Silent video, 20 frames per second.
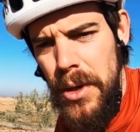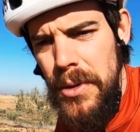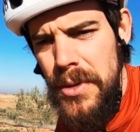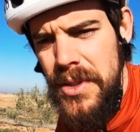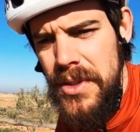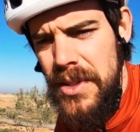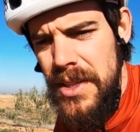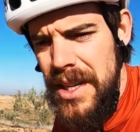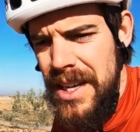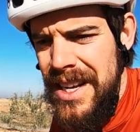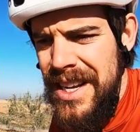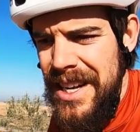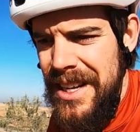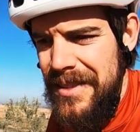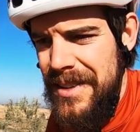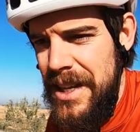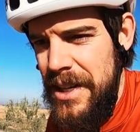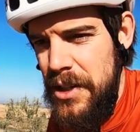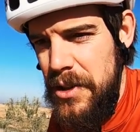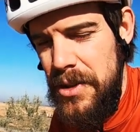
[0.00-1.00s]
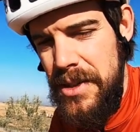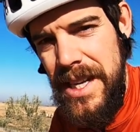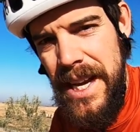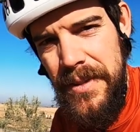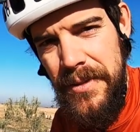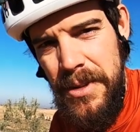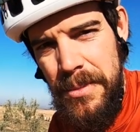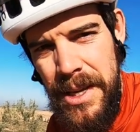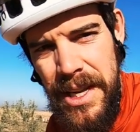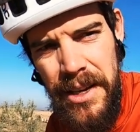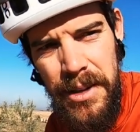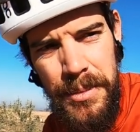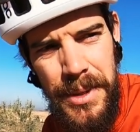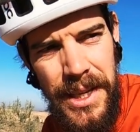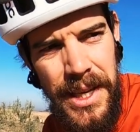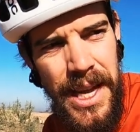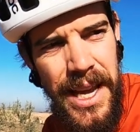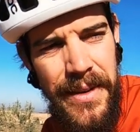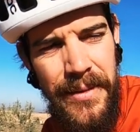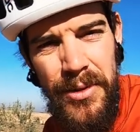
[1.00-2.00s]
loose then you just have to be a little
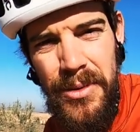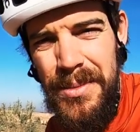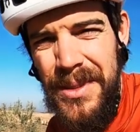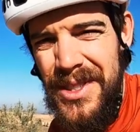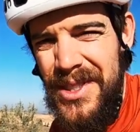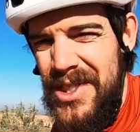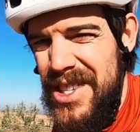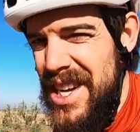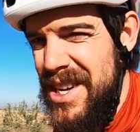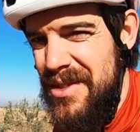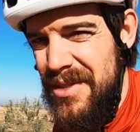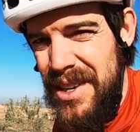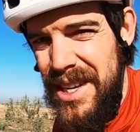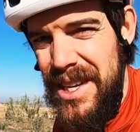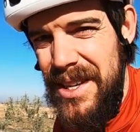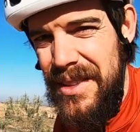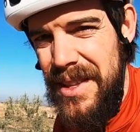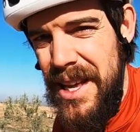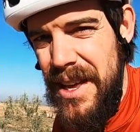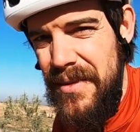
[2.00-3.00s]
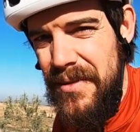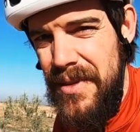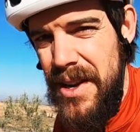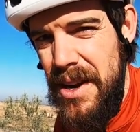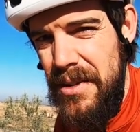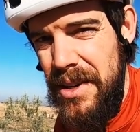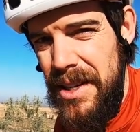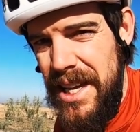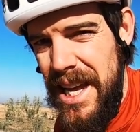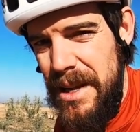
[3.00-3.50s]
bit careful but generally they're very